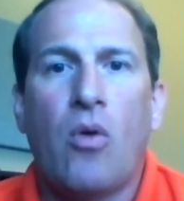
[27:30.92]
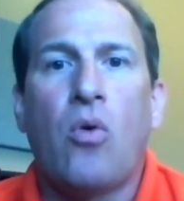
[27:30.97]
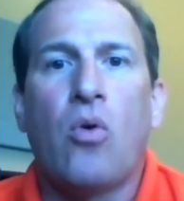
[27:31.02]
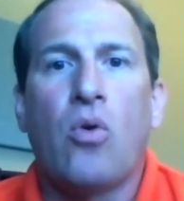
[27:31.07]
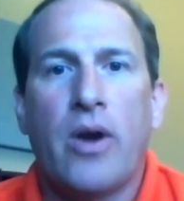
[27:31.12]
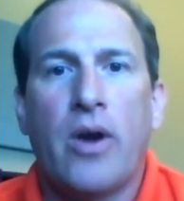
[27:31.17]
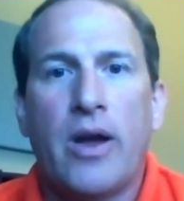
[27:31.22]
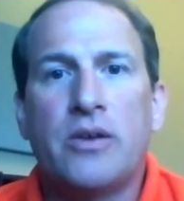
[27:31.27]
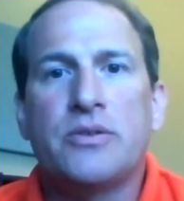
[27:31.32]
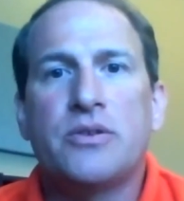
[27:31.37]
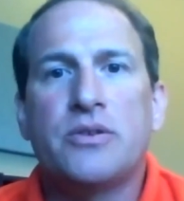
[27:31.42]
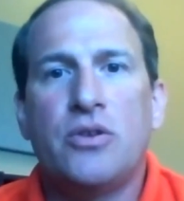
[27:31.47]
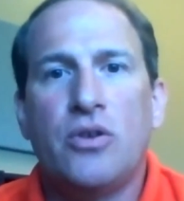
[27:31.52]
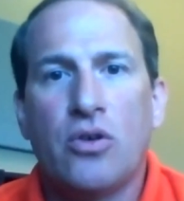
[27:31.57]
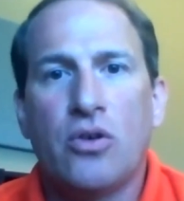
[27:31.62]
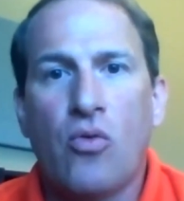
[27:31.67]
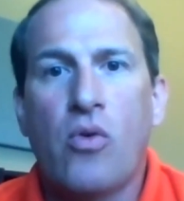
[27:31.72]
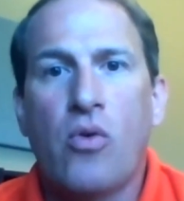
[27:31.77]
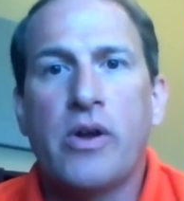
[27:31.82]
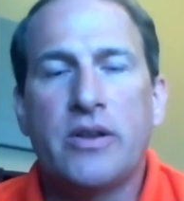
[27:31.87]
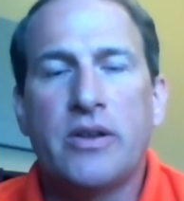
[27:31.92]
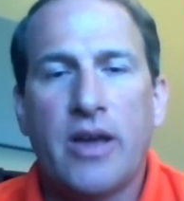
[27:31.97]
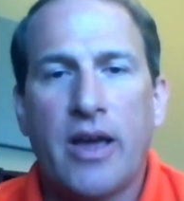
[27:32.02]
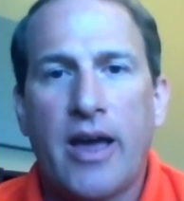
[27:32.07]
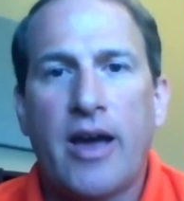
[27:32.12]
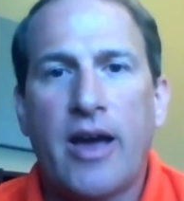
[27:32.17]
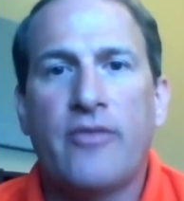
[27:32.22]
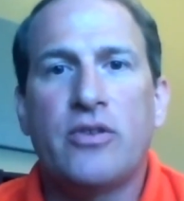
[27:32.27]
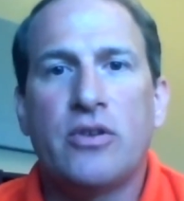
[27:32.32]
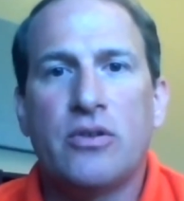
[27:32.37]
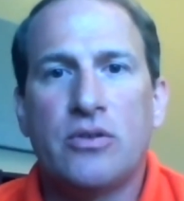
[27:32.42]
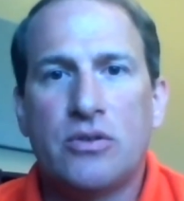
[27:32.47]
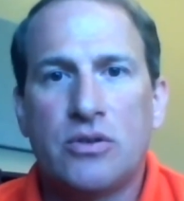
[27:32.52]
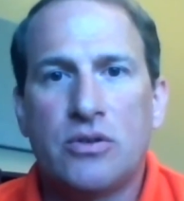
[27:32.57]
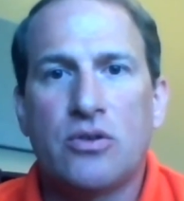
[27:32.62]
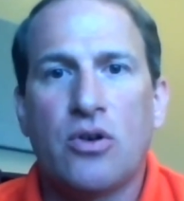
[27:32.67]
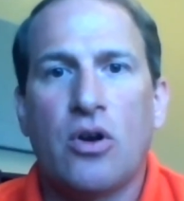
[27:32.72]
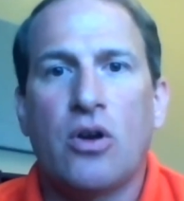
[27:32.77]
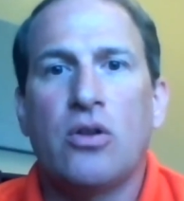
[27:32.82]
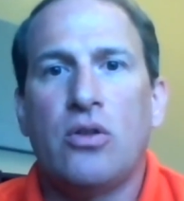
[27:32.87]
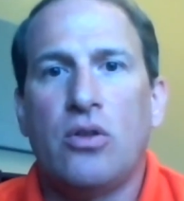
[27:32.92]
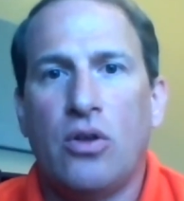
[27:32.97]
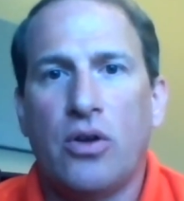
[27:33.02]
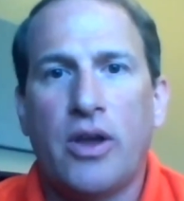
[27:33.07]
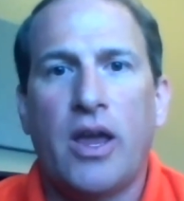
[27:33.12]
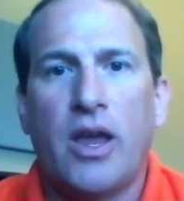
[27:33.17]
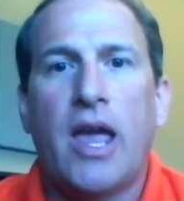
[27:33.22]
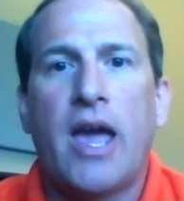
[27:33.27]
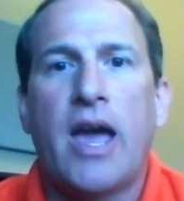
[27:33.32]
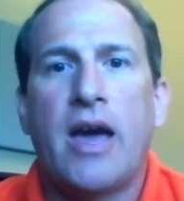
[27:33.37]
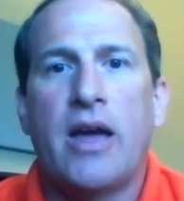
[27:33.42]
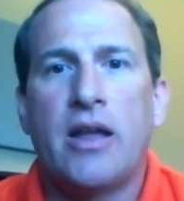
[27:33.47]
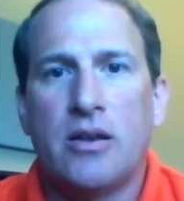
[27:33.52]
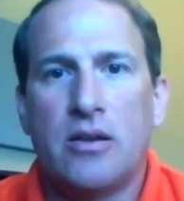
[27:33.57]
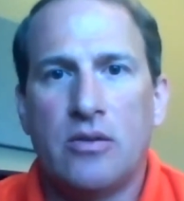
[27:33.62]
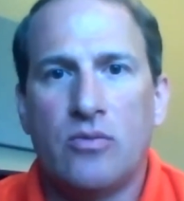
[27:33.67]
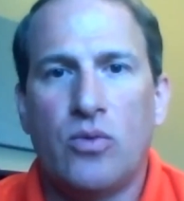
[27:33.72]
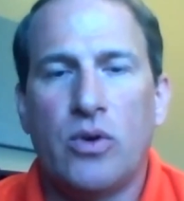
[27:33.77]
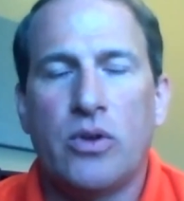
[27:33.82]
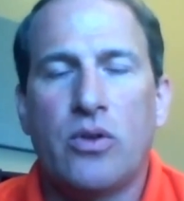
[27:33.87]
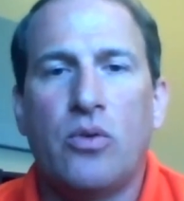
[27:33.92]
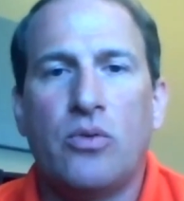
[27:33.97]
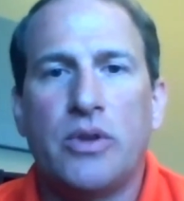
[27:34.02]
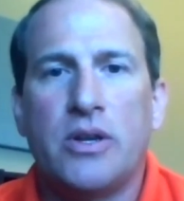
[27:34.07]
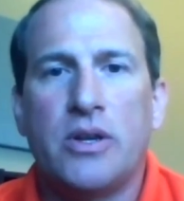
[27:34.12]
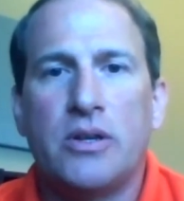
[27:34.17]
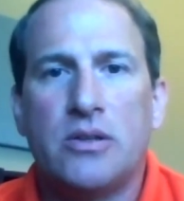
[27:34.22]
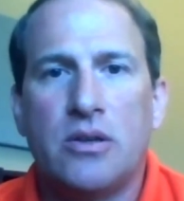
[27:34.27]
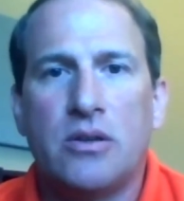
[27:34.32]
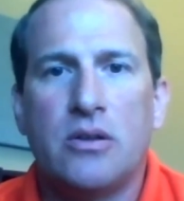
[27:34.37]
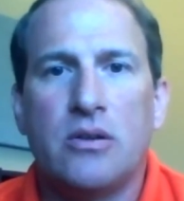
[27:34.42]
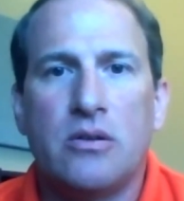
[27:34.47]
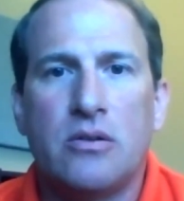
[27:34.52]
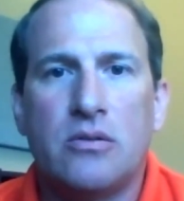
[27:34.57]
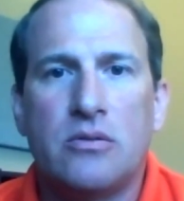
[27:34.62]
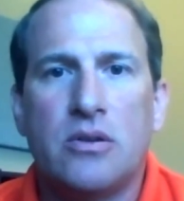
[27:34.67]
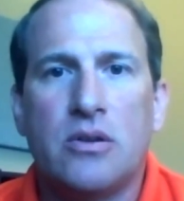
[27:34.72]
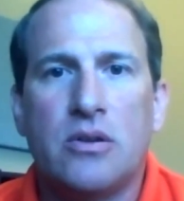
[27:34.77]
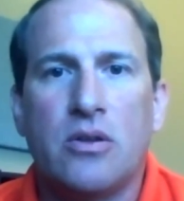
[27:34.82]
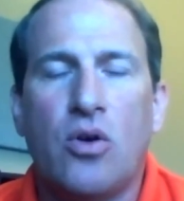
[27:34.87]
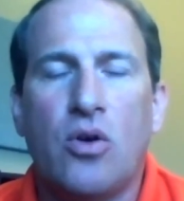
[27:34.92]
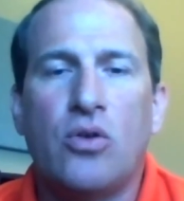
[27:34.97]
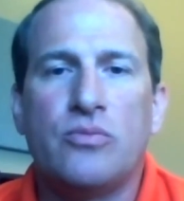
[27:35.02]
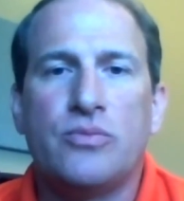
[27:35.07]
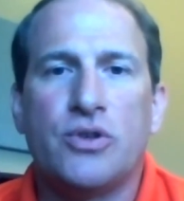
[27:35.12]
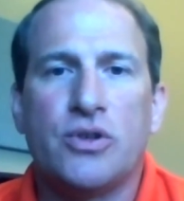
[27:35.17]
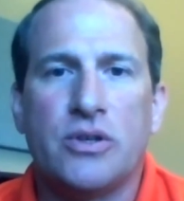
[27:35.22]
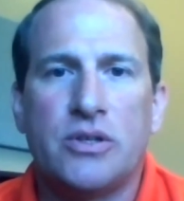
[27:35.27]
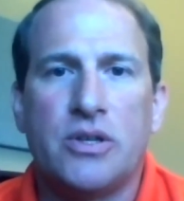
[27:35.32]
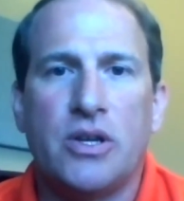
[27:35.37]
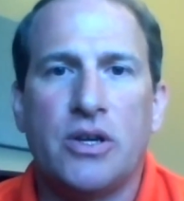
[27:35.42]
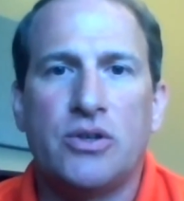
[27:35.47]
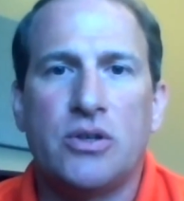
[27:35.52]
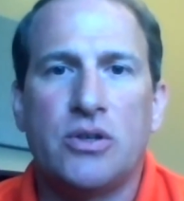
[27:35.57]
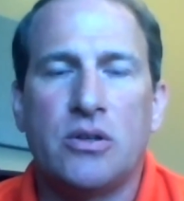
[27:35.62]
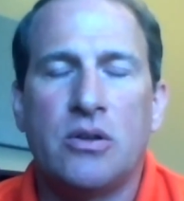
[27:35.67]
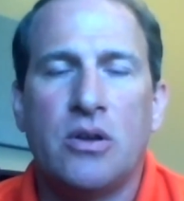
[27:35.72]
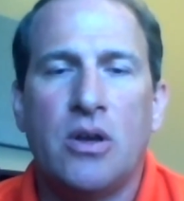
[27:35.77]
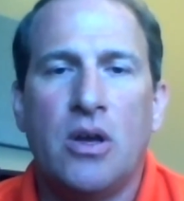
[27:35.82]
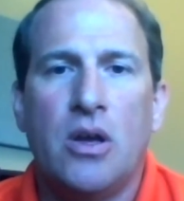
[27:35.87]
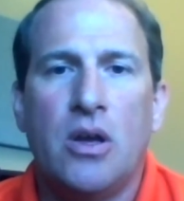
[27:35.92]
Or else you're going to have to start looking at withholding to the home jurisdiction.